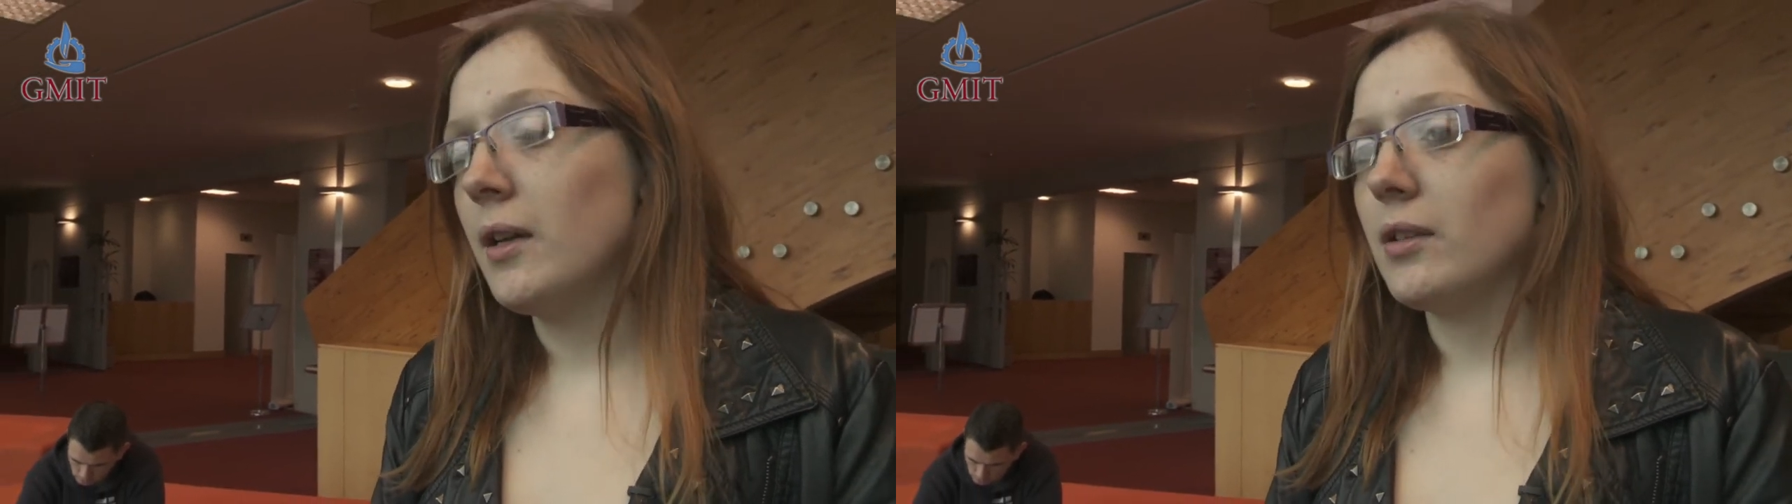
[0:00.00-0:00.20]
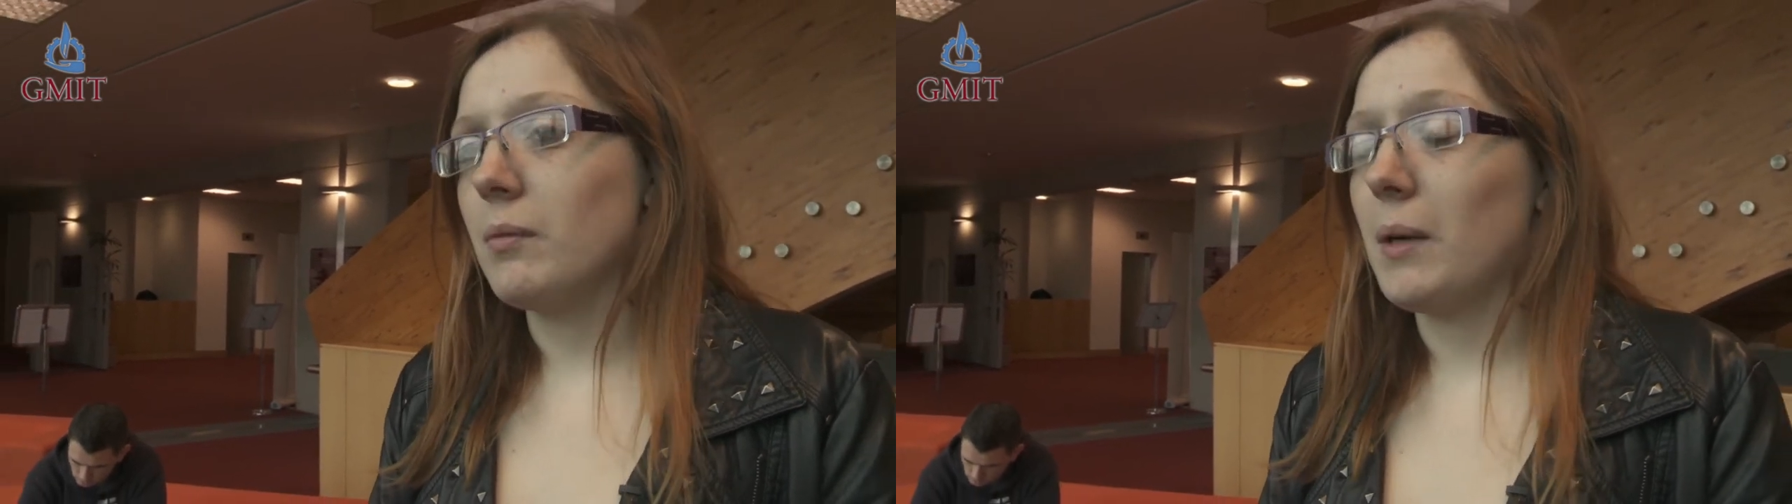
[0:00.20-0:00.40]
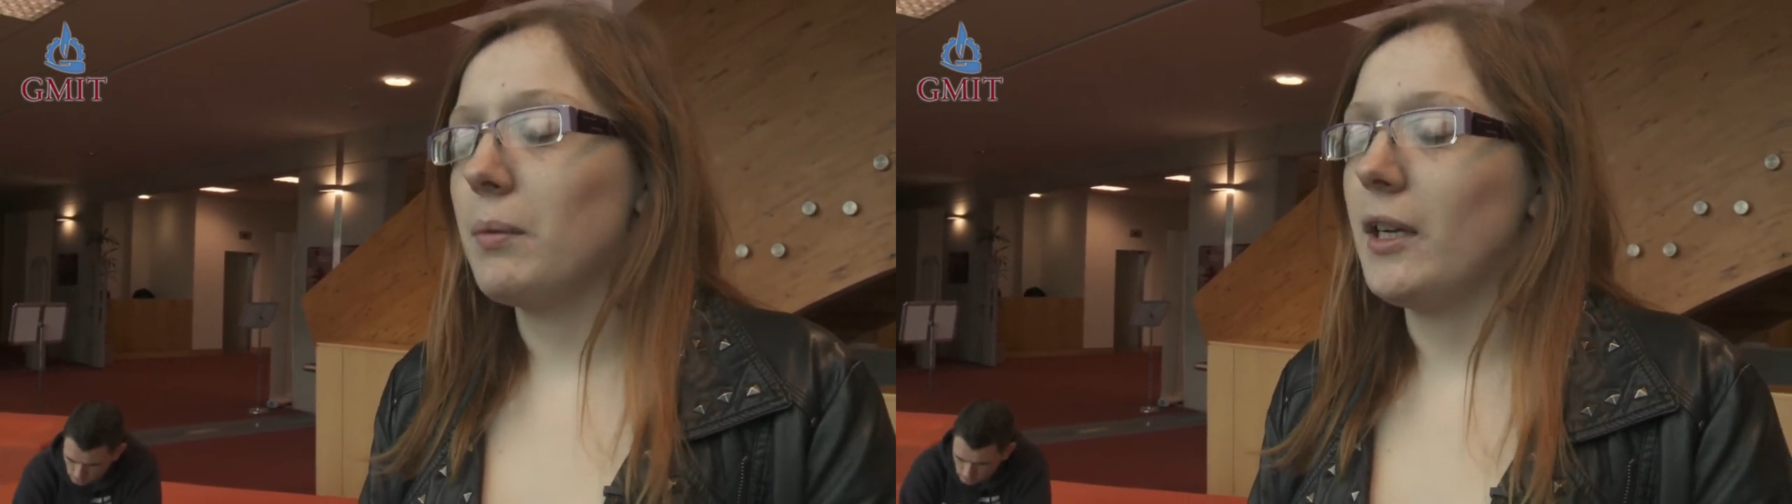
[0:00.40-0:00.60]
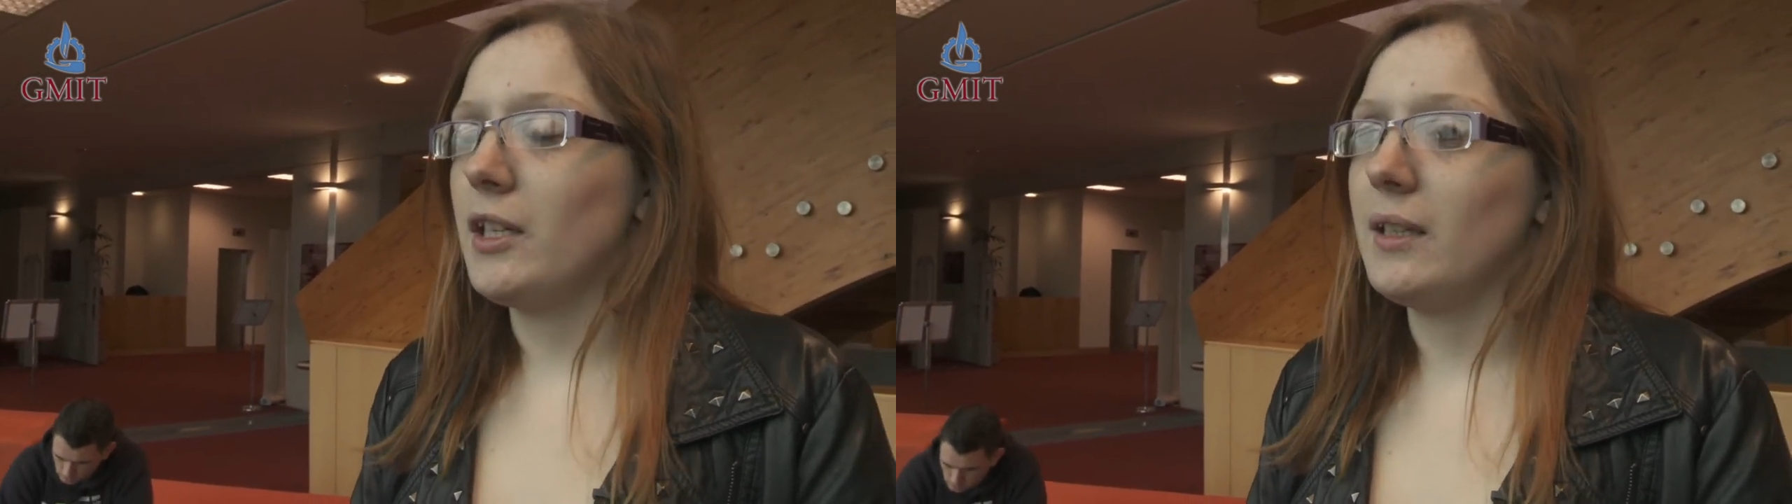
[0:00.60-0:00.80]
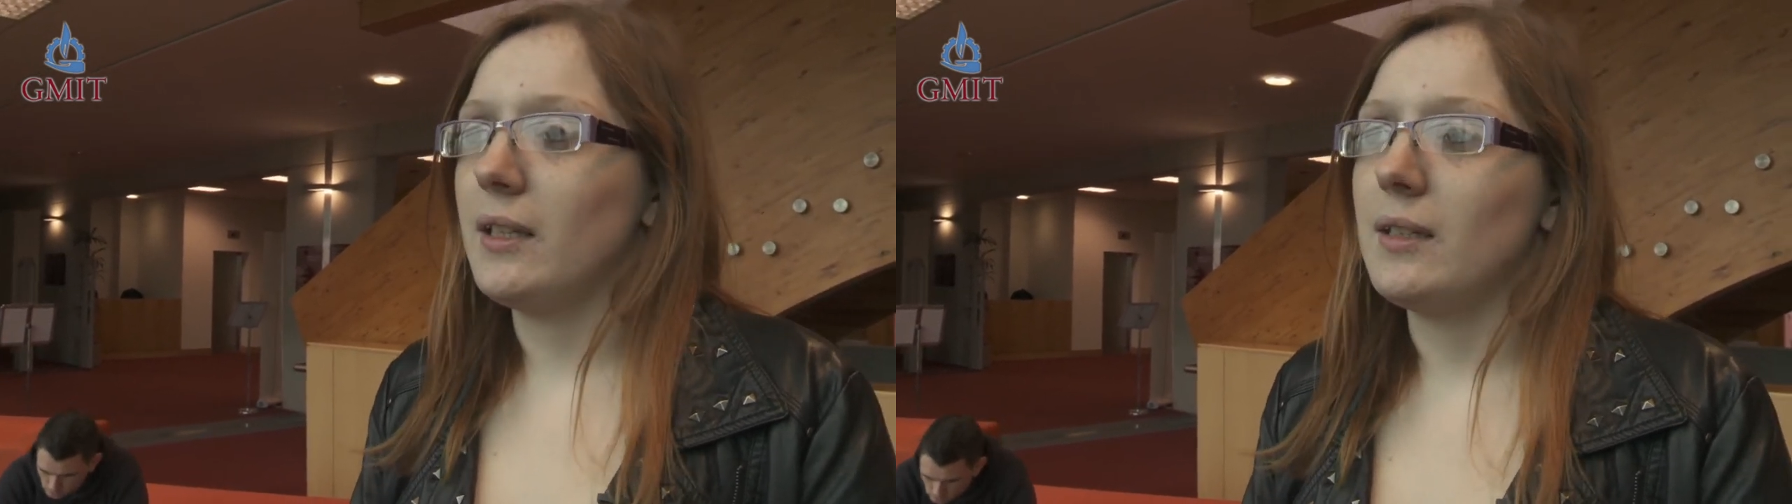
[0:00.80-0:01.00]
So my
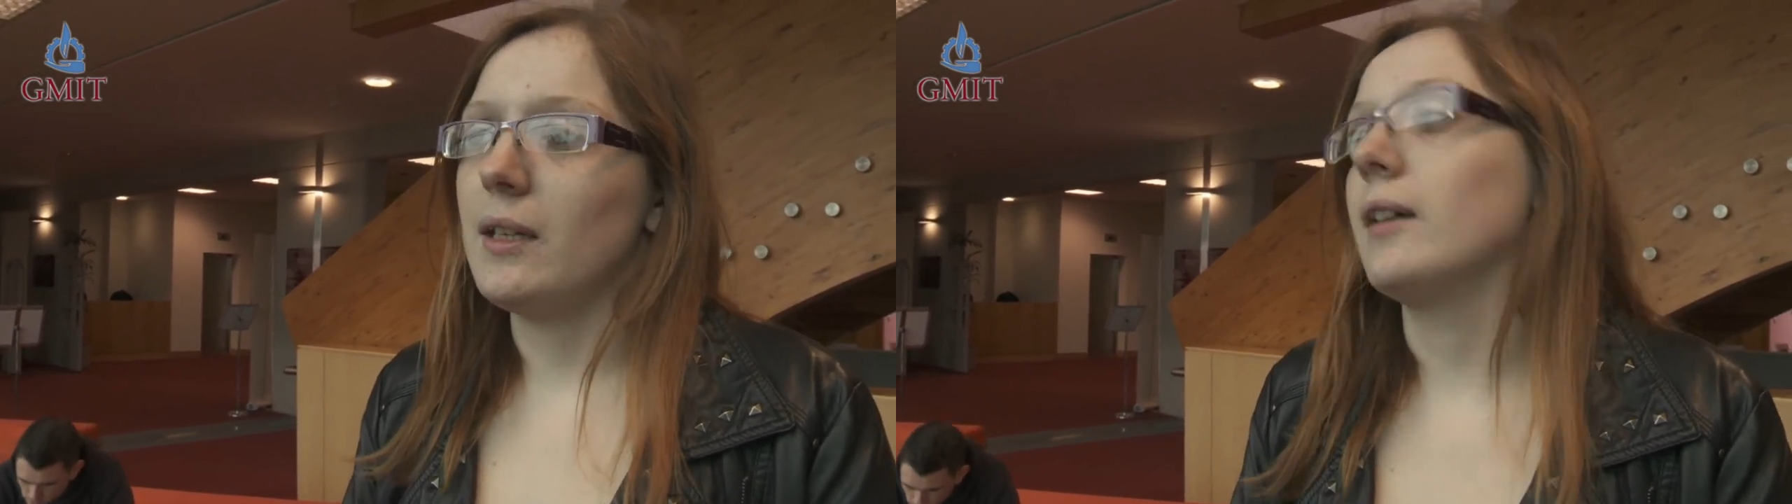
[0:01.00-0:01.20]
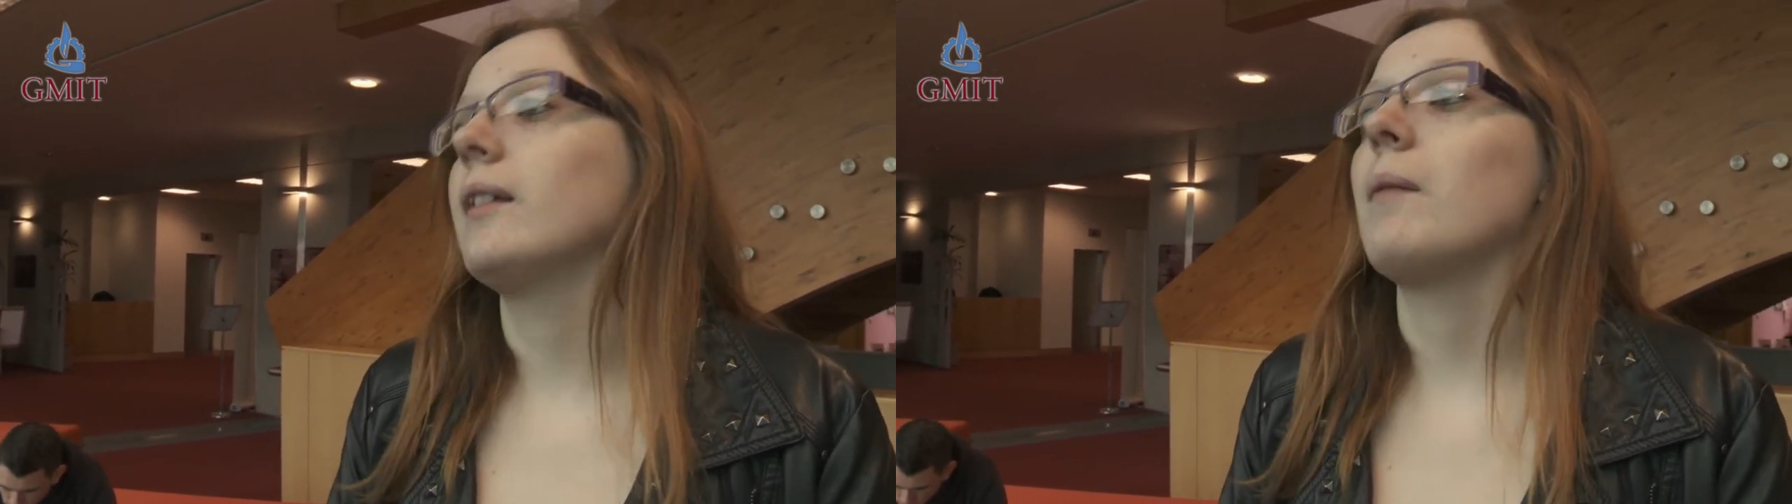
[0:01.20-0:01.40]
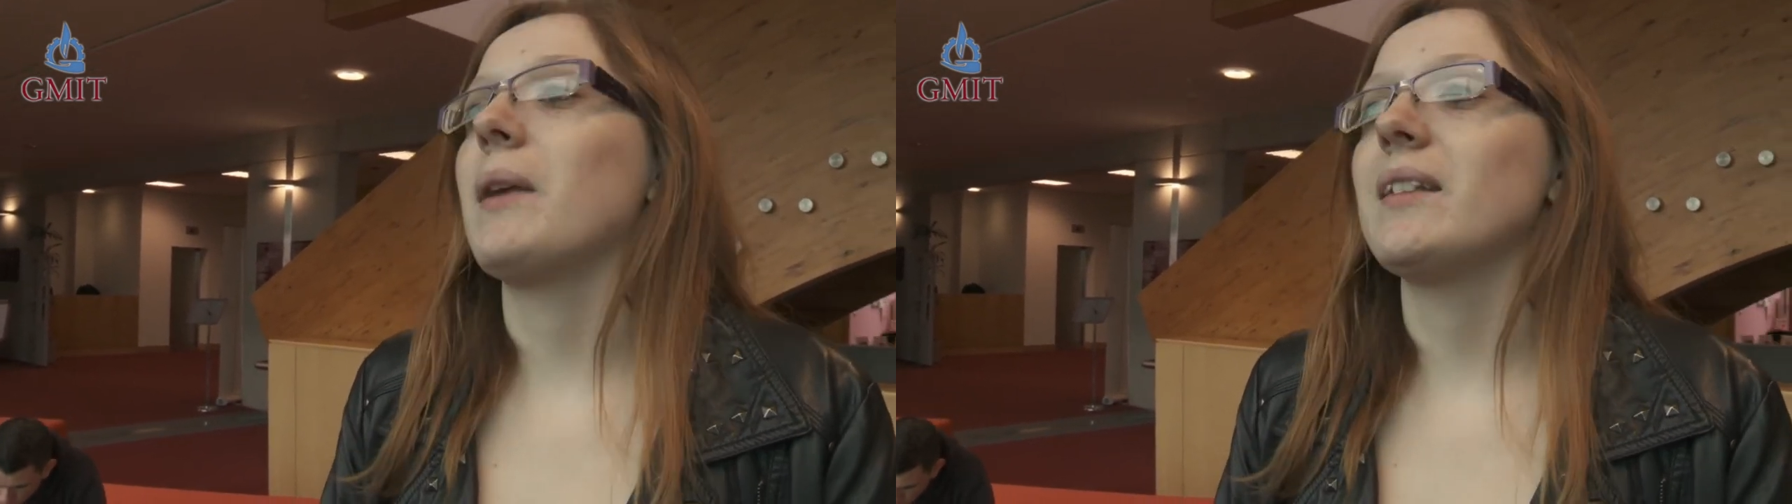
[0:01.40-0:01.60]
project this year is I'm